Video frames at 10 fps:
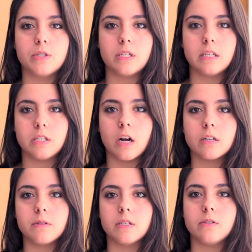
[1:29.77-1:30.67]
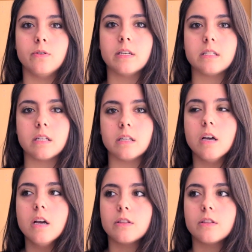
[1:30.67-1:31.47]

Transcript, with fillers: which it starts with the students and